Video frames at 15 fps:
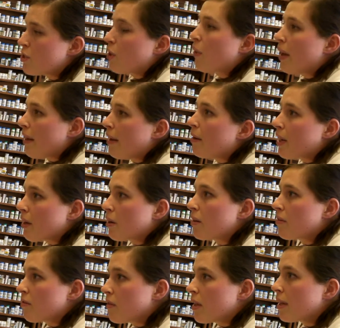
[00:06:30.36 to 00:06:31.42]
So, and then he'll
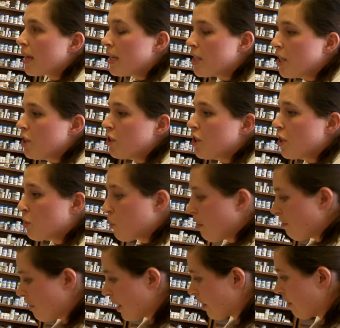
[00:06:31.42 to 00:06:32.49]
continue to the
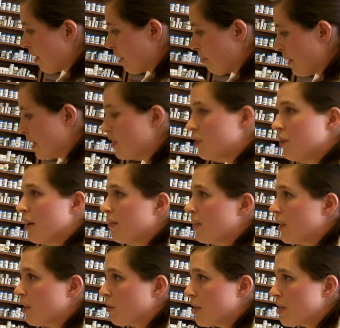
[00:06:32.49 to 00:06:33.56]
12-week therapy. Do you have
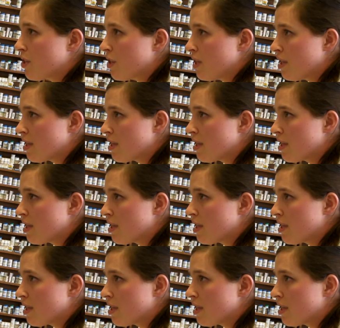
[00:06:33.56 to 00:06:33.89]
any questions?